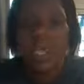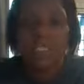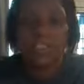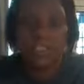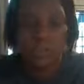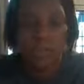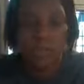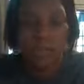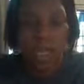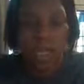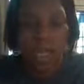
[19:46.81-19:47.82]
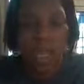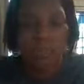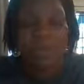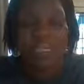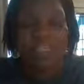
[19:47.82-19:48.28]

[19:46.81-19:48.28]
at gmail.com.